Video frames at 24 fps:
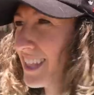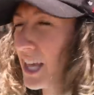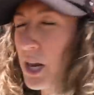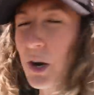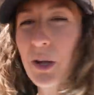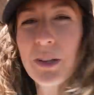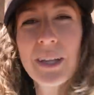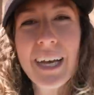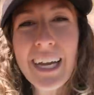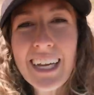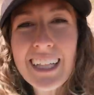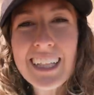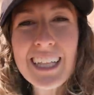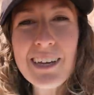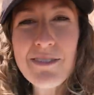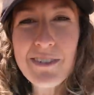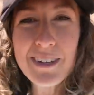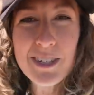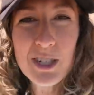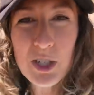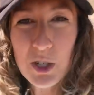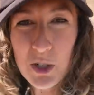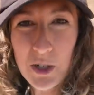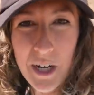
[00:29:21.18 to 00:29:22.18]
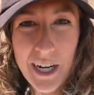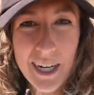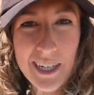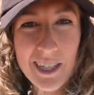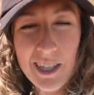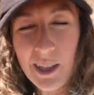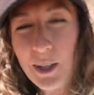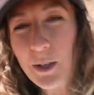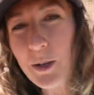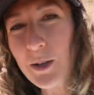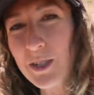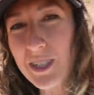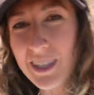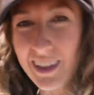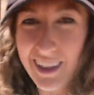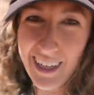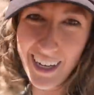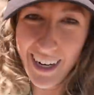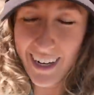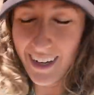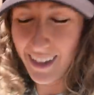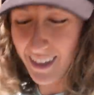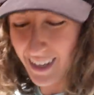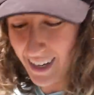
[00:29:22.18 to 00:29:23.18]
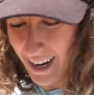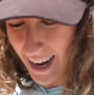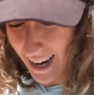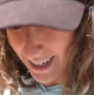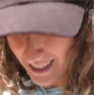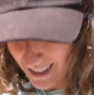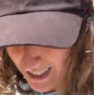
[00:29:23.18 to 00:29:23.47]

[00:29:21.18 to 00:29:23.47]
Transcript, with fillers: They don't like leaving strings loose at the end of the day.